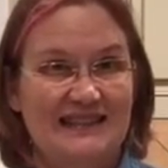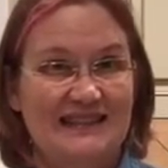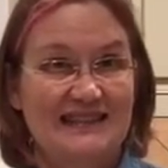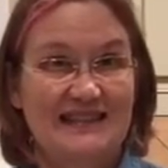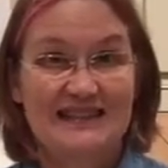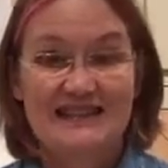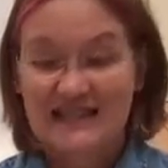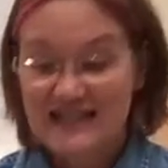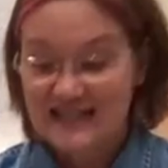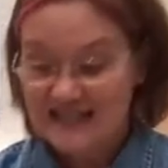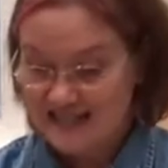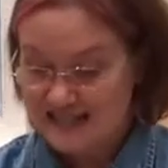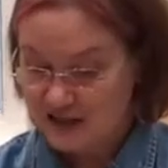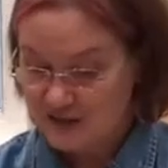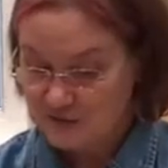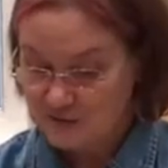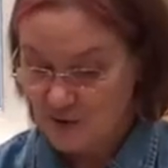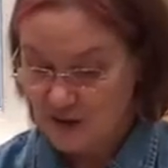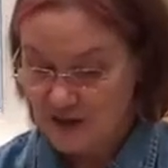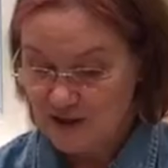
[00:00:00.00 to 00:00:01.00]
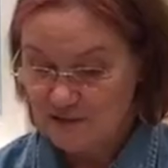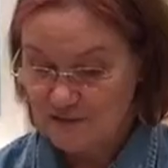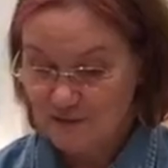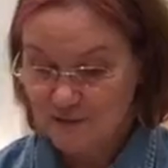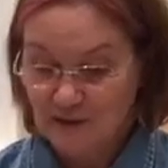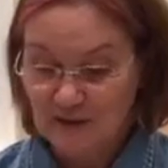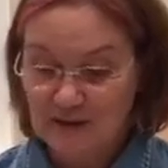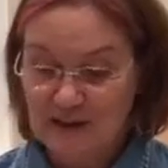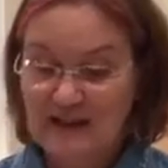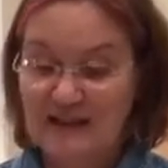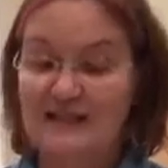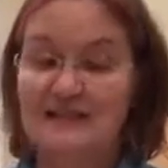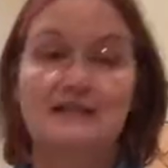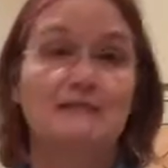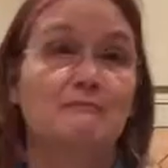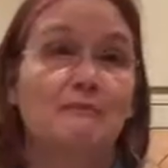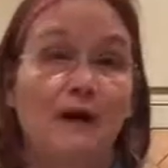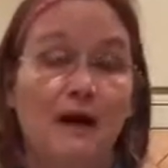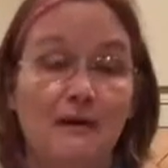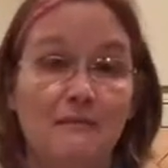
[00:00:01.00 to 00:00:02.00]
Doesn't that sound wonderful? It's
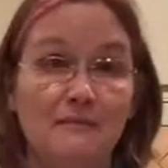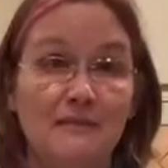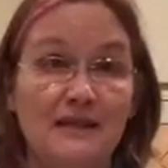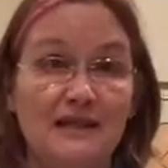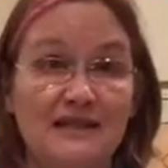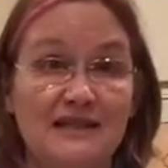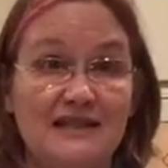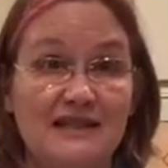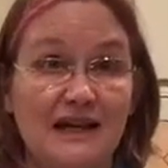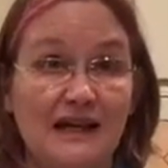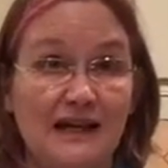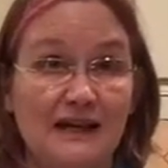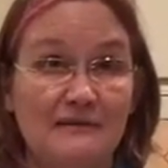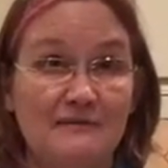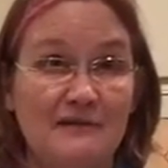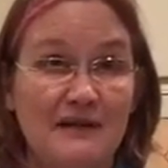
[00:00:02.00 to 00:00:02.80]
pumpkin time,